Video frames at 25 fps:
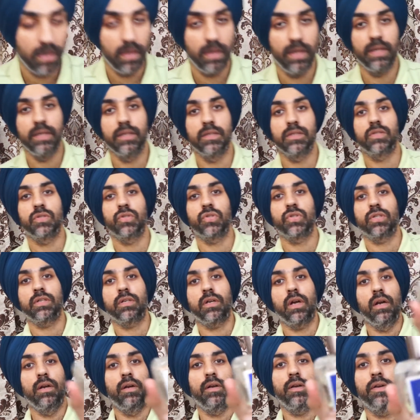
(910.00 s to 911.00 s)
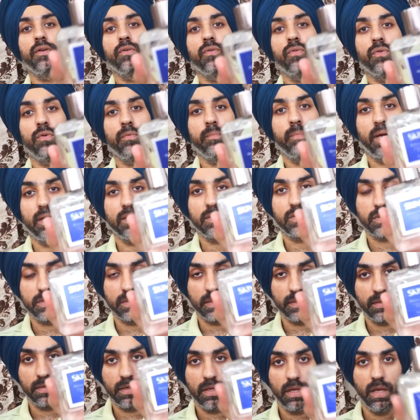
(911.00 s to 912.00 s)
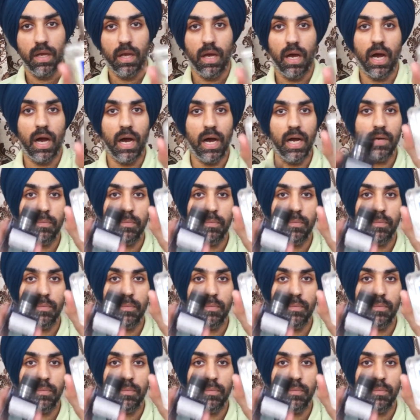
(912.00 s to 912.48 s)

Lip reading: is Country Road by Singh. I